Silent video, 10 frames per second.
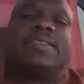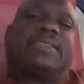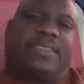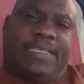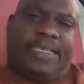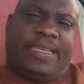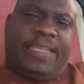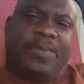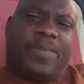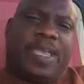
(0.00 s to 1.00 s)

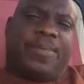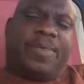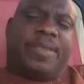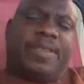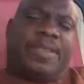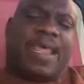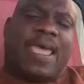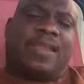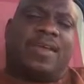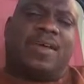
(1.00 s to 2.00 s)

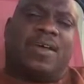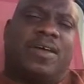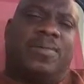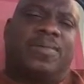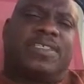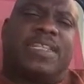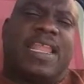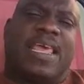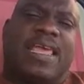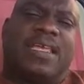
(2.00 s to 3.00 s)
cdbaby.com
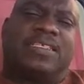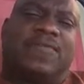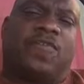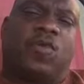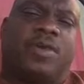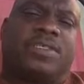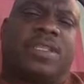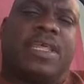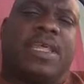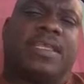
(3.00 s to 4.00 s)
slash forward
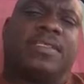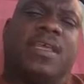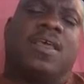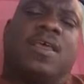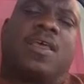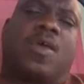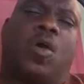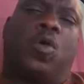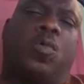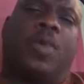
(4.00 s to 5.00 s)
slash
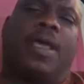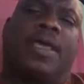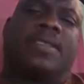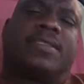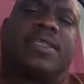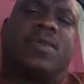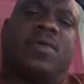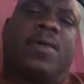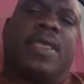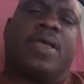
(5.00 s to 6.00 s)
cold black C
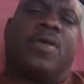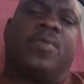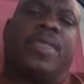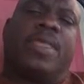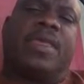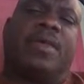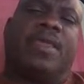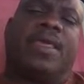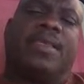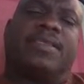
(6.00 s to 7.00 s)
O L B
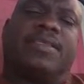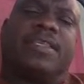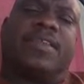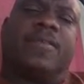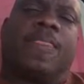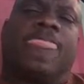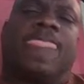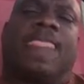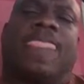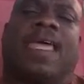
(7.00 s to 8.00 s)
L A C.
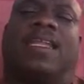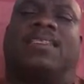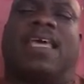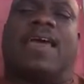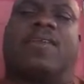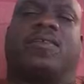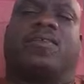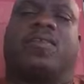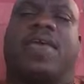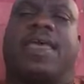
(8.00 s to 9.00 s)
Now, the title
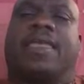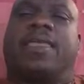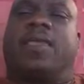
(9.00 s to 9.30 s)
track